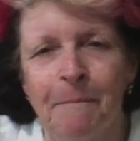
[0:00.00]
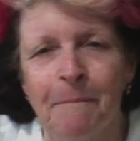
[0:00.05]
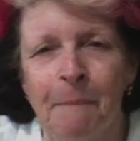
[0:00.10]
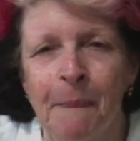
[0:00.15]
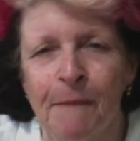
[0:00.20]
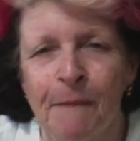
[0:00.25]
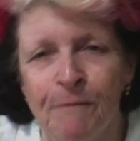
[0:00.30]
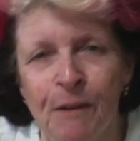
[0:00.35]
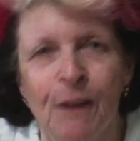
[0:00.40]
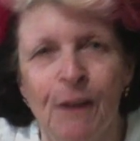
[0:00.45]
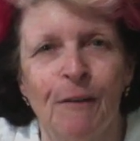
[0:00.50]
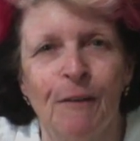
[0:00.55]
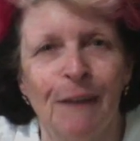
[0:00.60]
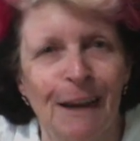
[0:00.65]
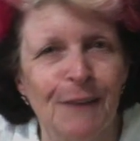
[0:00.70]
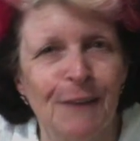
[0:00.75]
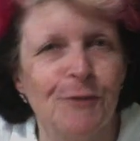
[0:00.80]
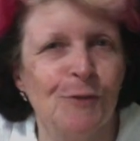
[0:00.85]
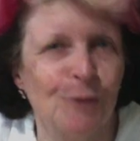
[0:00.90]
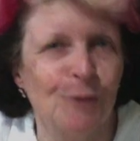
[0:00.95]

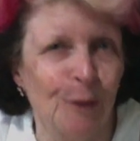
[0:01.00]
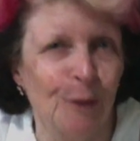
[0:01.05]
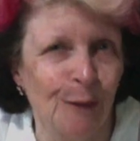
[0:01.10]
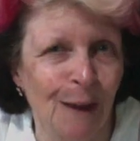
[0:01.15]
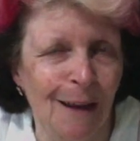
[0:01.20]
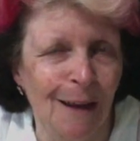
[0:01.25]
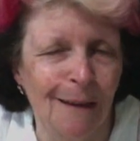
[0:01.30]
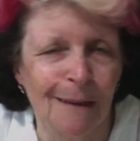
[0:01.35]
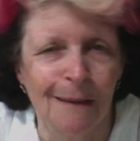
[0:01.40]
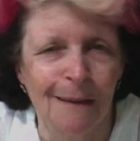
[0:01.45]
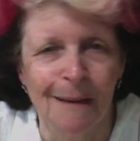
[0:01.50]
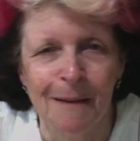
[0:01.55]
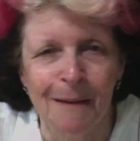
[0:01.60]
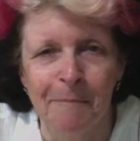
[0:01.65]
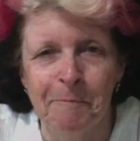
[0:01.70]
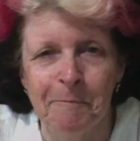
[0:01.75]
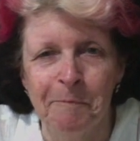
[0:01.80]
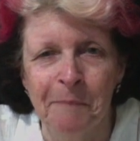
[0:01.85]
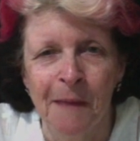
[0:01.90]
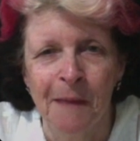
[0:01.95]
variations on that theme.
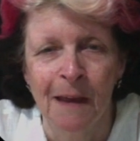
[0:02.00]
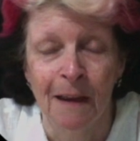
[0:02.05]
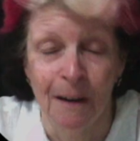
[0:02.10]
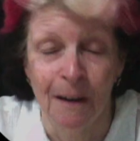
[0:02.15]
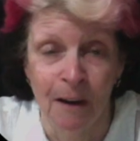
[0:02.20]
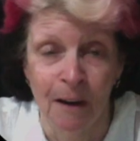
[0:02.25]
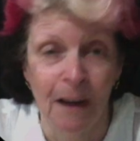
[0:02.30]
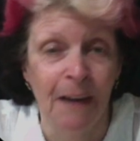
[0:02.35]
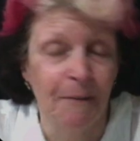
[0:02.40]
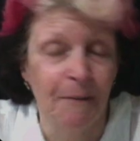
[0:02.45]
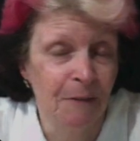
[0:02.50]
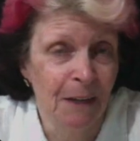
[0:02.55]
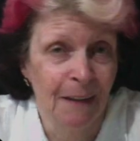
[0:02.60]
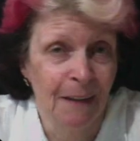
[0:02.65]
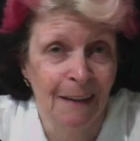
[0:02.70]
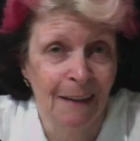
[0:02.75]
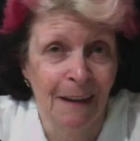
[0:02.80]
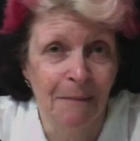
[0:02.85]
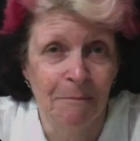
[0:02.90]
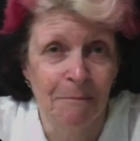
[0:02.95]
And I have done
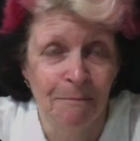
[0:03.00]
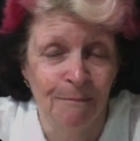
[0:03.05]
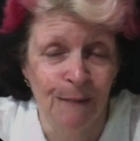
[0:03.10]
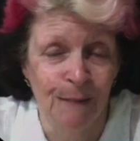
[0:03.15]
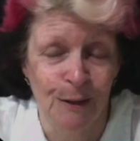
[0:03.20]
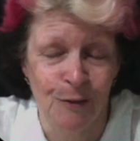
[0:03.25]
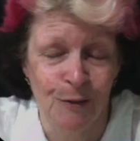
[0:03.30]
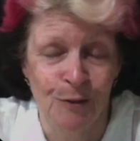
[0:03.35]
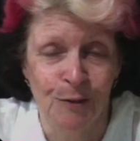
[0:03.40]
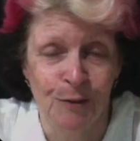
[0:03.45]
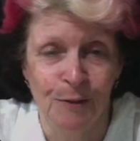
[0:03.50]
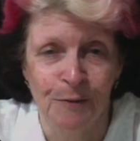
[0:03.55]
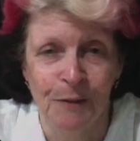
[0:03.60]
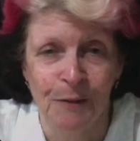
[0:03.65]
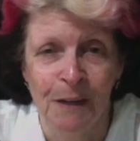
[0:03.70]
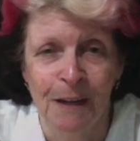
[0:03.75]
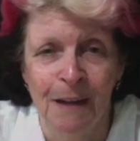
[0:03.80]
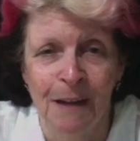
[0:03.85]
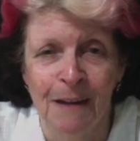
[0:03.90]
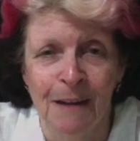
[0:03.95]
that myself.
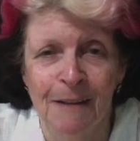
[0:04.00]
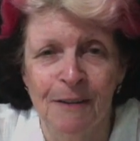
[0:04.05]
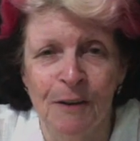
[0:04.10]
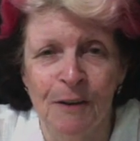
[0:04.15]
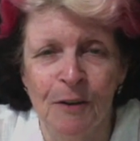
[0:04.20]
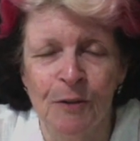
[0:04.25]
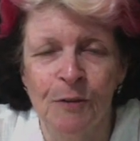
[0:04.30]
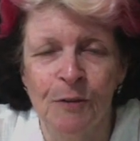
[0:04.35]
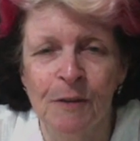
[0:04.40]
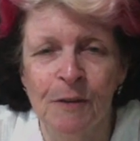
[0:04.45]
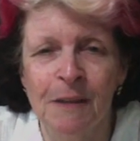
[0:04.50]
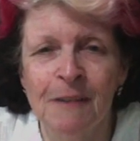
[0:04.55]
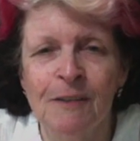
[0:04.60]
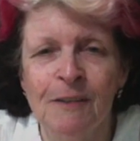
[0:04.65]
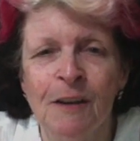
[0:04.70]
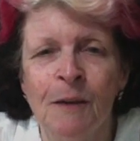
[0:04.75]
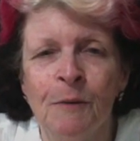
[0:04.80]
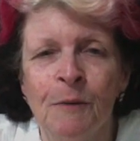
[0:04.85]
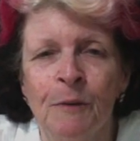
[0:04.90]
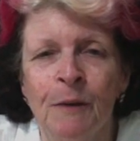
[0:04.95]
So I thought this
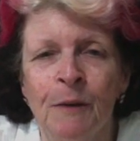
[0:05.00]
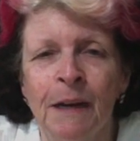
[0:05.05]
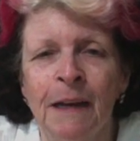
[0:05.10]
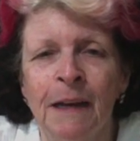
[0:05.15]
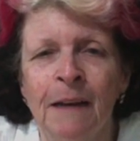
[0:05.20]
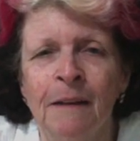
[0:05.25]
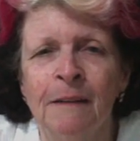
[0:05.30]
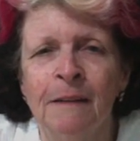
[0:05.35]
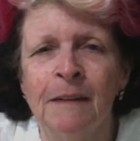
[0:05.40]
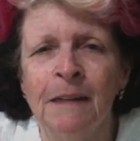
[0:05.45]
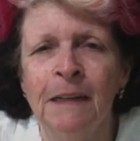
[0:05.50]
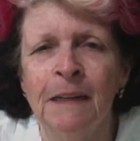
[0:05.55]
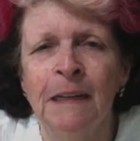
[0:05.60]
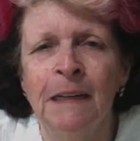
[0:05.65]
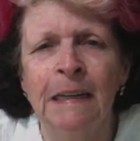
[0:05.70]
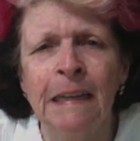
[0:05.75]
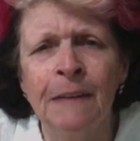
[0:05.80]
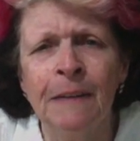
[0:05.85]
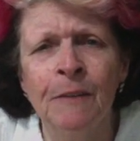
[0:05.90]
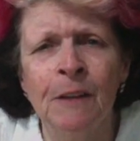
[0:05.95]
time around,
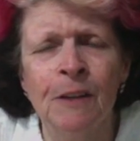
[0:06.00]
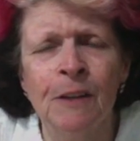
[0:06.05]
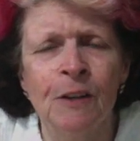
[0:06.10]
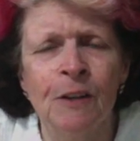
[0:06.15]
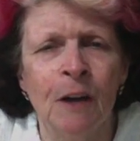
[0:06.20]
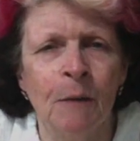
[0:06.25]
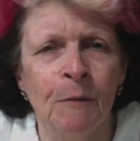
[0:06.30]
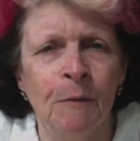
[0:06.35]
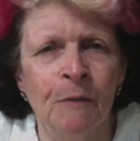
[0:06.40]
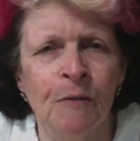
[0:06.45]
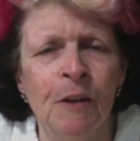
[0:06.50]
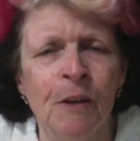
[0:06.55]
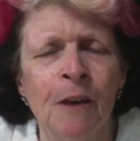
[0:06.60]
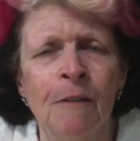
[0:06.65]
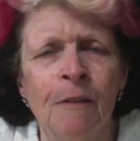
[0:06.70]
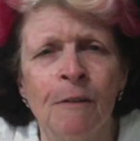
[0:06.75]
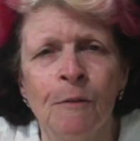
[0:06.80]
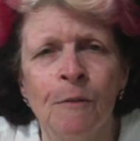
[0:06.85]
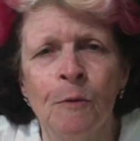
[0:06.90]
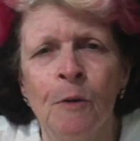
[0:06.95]
given the time of year
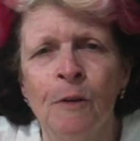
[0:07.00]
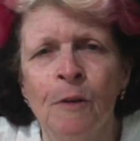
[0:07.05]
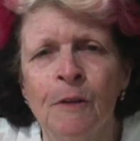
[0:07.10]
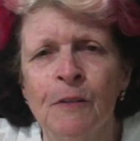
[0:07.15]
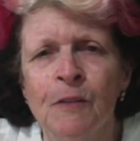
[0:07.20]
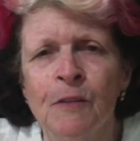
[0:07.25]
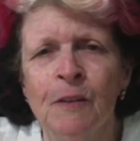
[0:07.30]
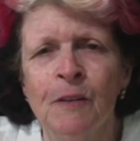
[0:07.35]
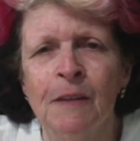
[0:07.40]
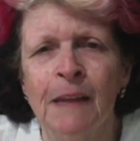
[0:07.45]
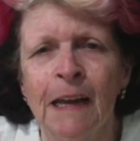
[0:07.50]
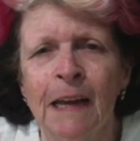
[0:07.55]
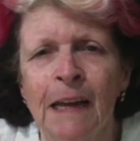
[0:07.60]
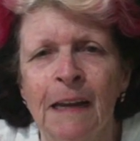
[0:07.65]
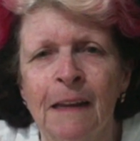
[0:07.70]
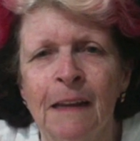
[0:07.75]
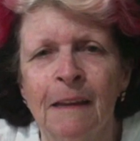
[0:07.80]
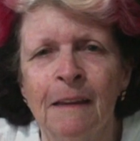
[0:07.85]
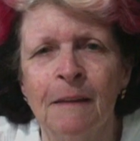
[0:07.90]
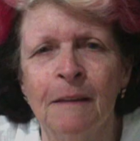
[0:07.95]
it was, that
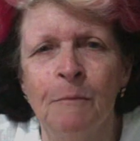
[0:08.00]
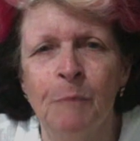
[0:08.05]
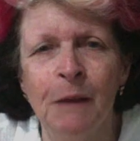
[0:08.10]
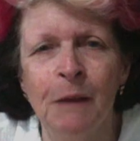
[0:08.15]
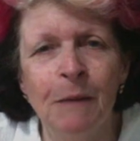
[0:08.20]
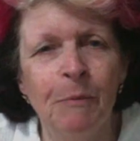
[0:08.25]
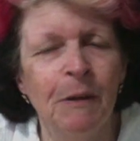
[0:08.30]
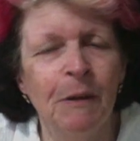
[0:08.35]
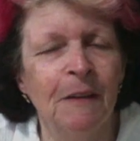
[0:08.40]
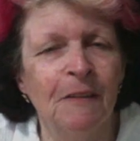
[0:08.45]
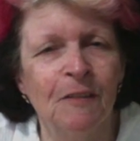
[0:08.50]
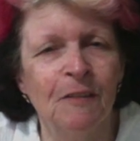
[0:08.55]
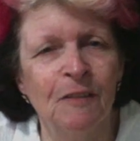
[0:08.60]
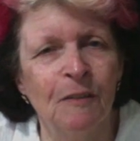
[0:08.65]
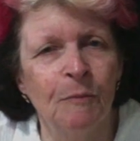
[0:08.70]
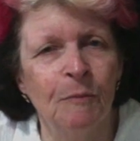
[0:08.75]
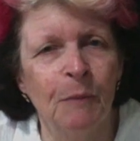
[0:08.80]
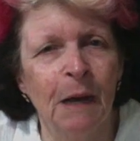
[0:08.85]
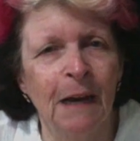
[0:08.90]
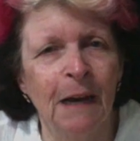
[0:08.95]
the big pieces of
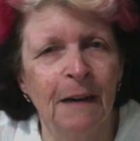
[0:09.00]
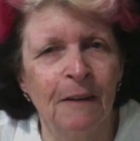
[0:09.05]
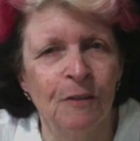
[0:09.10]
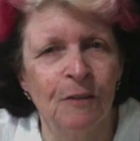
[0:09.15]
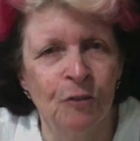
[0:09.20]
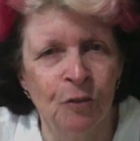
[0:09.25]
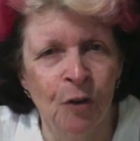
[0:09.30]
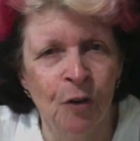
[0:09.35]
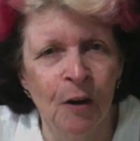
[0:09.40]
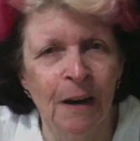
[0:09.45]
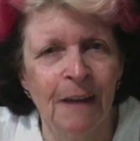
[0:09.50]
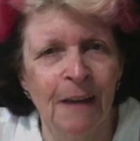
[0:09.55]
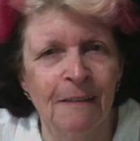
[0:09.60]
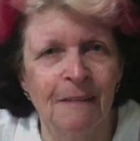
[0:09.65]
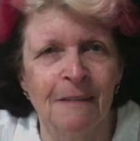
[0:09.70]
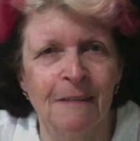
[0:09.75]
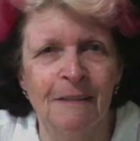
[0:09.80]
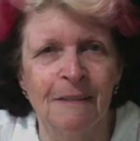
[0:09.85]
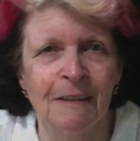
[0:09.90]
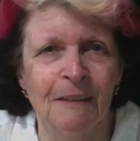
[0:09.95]
bark are not as
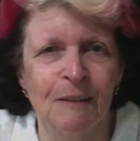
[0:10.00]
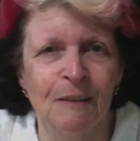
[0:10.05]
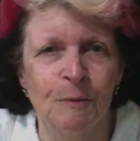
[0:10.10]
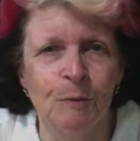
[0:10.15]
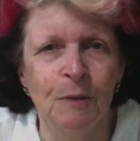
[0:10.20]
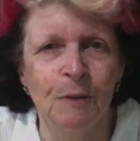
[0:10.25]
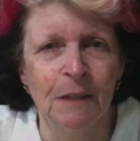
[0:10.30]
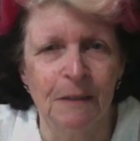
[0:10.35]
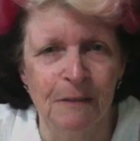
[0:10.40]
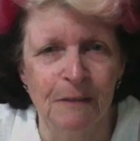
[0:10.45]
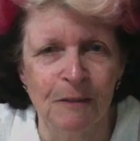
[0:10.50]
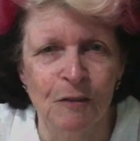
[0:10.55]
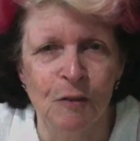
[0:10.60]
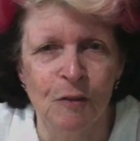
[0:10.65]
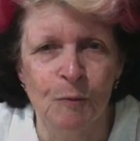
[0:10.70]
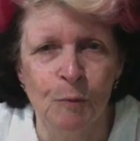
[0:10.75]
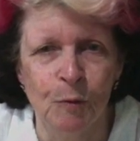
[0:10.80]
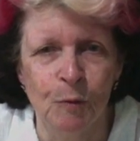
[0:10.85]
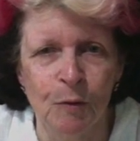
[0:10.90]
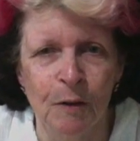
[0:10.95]
accessible as the
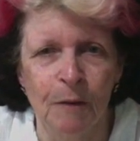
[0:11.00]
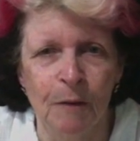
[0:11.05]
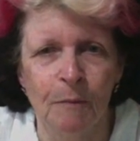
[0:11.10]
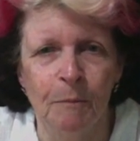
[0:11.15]
smaller